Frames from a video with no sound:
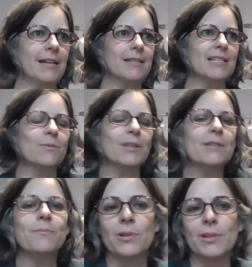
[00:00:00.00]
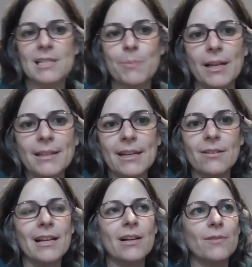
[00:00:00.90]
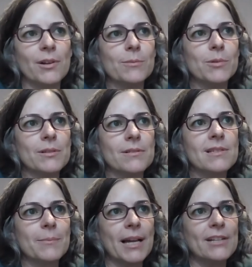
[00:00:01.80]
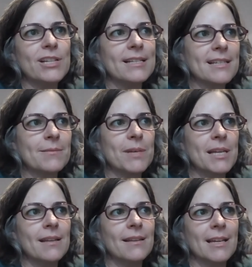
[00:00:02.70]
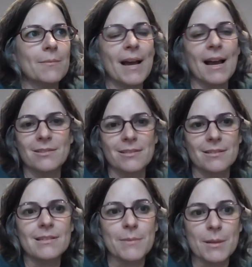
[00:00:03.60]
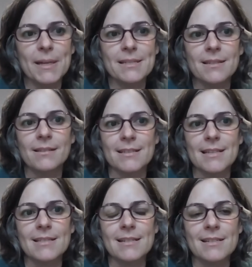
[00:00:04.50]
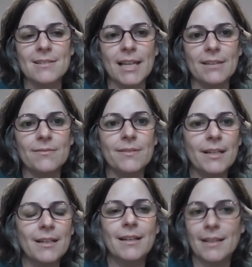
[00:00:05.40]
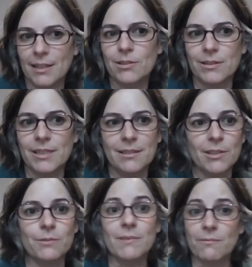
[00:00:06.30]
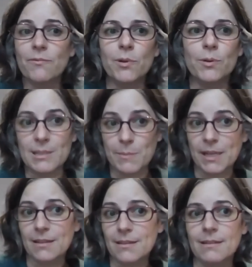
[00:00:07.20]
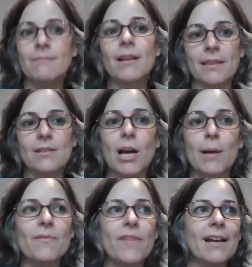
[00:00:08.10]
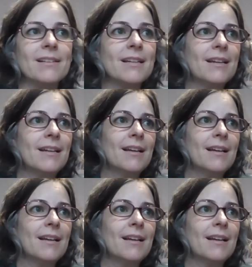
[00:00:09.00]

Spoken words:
and it's really put a spotlight on how vulnerable supply chains can be and the impact on some of the basic necessities of life, including, and food has been at the top of that.